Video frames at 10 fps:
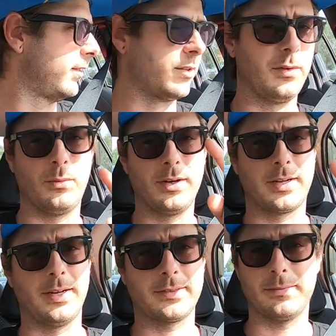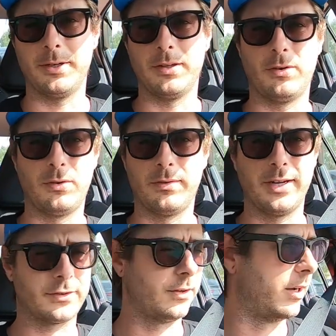There's only one customer in the whole
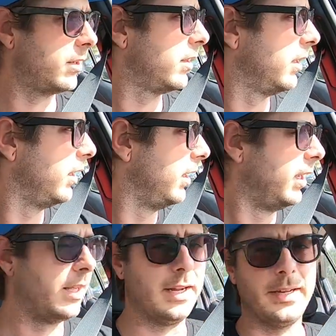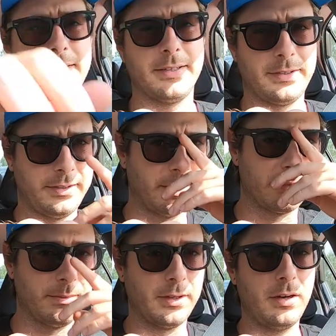restaurant, and she
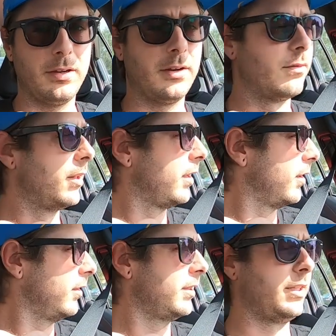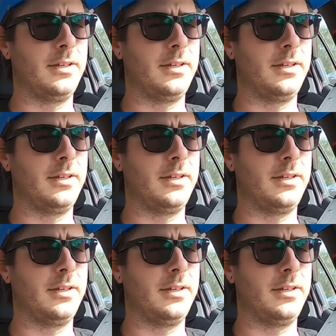tells me, "Oh, you're really early.